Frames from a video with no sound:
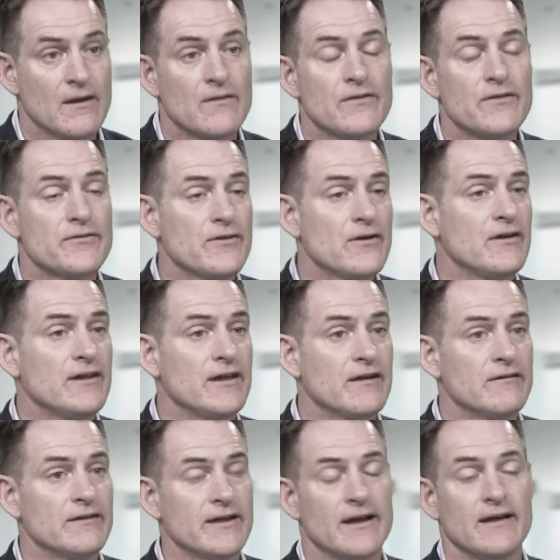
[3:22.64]
The third
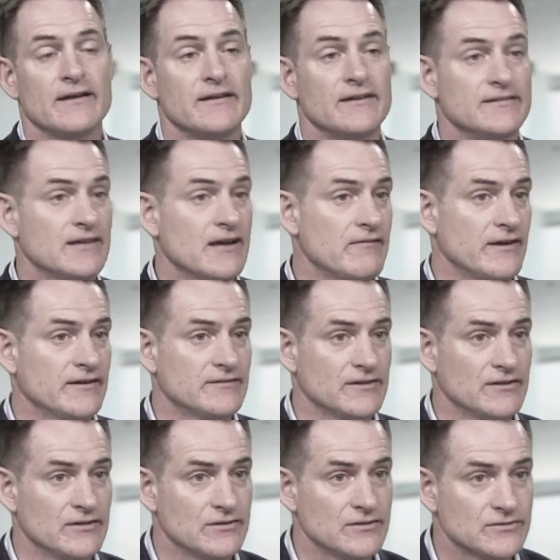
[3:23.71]
area is our
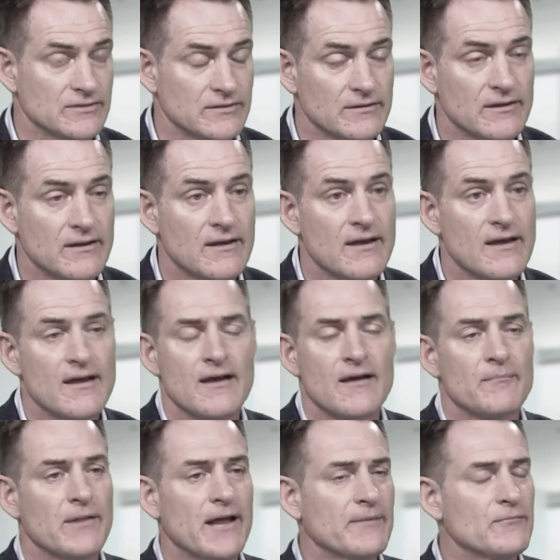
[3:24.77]
execution.
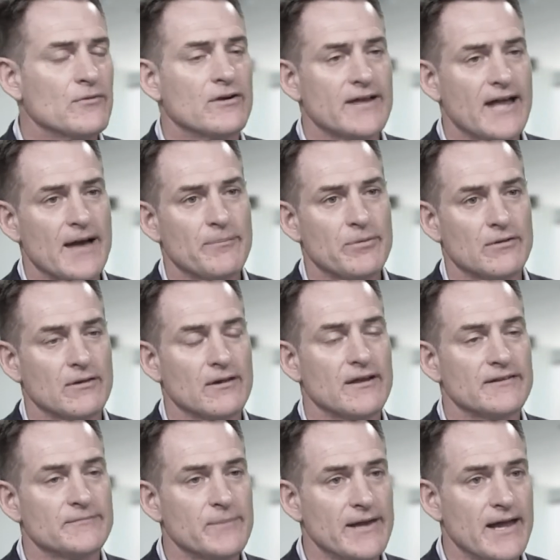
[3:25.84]
Blackmore Capital
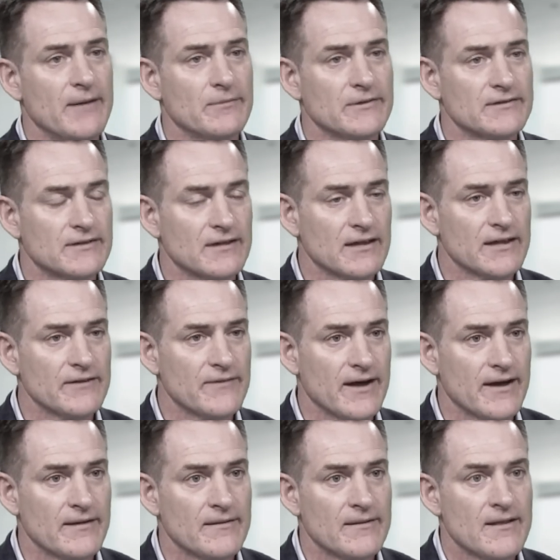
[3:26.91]
has been able to
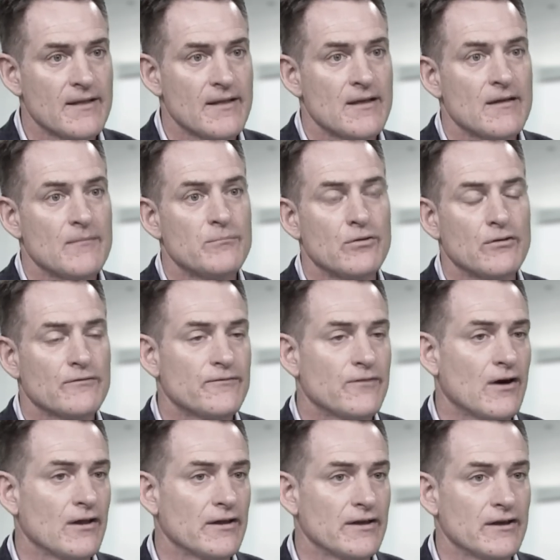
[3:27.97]
deliver
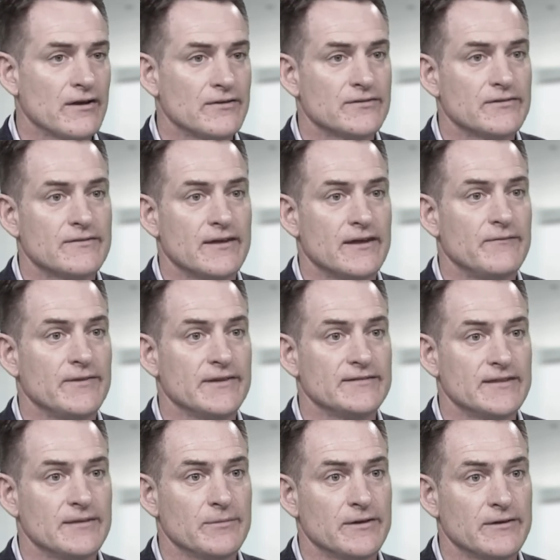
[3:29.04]
portfolios that have
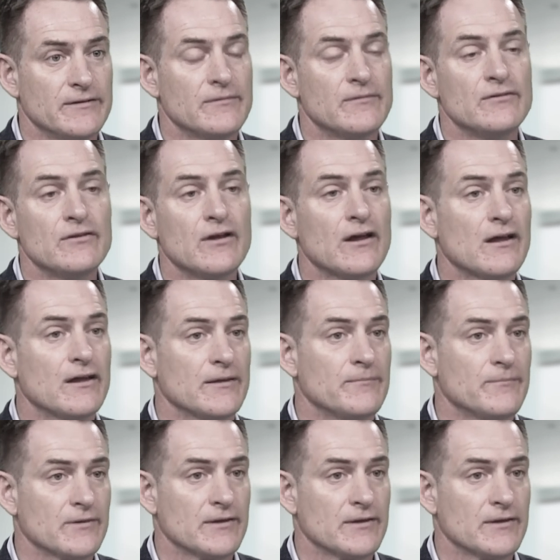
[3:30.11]
exhibited not only